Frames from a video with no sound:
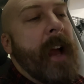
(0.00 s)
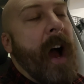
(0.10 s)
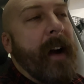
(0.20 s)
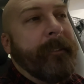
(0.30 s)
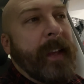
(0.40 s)

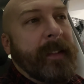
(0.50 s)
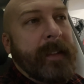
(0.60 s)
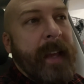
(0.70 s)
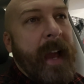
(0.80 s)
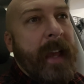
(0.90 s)

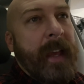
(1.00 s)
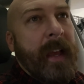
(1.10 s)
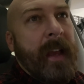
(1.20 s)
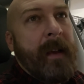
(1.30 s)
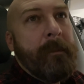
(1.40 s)
obviously I
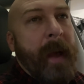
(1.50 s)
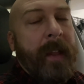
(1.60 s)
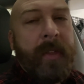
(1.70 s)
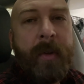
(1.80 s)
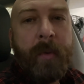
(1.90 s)

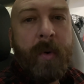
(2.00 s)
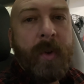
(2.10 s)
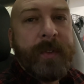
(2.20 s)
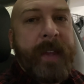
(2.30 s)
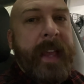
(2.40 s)
bend the
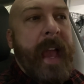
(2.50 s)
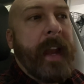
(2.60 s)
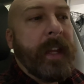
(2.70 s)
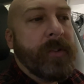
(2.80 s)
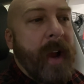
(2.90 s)
rules like
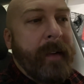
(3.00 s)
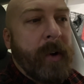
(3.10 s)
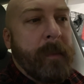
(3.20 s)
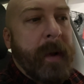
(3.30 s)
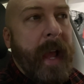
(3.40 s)
any
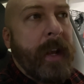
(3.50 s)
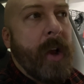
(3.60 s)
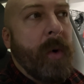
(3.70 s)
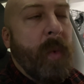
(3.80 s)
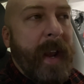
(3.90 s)
driver, but I
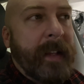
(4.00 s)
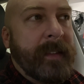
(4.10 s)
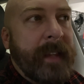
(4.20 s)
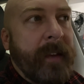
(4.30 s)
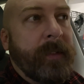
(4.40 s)
know when it's
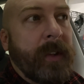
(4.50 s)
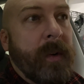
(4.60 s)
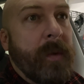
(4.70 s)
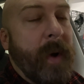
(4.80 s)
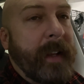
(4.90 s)
safe
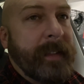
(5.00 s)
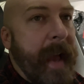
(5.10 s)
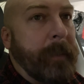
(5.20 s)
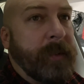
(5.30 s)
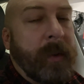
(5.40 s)
to and when it's
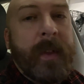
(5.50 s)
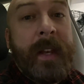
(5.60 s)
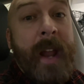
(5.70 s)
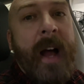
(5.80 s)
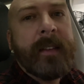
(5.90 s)
absolutely
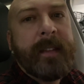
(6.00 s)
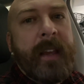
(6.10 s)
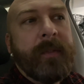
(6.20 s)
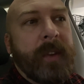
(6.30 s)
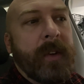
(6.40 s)
not
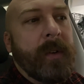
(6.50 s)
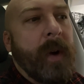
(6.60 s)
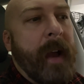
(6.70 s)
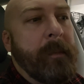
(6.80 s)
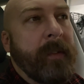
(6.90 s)
safe to.
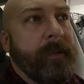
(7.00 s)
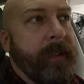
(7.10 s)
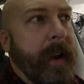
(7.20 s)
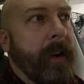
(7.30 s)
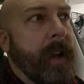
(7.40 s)
I'm a
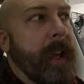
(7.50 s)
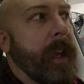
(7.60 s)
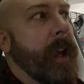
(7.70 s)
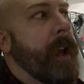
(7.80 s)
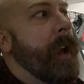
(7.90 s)

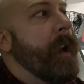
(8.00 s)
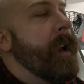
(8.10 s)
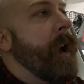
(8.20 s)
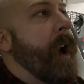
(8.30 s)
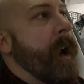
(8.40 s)
very
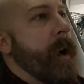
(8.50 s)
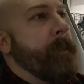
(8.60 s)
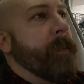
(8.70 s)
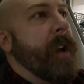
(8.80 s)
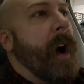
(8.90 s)

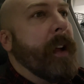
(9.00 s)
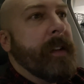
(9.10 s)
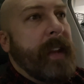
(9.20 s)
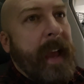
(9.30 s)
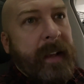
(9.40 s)

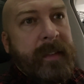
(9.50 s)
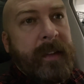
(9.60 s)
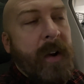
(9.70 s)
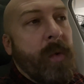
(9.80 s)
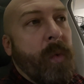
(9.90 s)

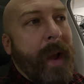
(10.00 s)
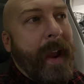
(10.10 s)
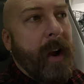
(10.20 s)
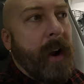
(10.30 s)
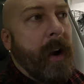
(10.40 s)
context
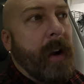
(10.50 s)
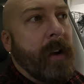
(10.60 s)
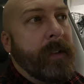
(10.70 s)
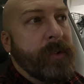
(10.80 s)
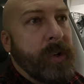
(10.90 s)
aware
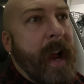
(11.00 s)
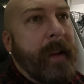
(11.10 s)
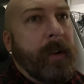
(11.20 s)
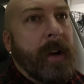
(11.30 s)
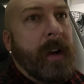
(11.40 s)

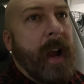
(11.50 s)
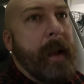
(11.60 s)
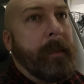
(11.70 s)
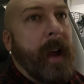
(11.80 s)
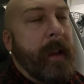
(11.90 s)
driver.
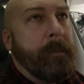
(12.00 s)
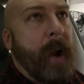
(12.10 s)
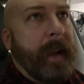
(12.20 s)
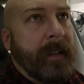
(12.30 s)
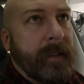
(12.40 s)
I
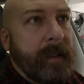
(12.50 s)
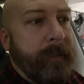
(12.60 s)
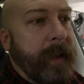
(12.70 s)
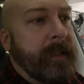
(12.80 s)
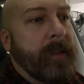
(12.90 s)
practice
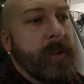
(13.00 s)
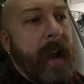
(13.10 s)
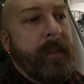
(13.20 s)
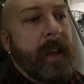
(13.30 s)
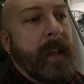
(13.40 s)
defensive
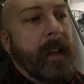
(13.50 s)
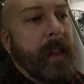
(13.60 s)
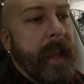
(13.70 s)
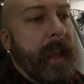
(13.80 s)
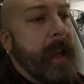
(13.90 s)
driving.
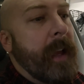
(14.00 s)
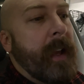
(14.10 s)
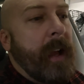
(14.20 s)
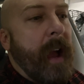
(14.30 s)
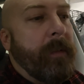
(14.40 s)
Like,
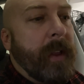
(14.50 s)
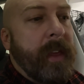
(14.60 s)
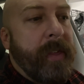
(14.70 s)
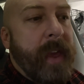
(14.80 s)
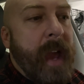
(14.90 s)
I really
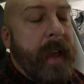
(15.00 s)
think I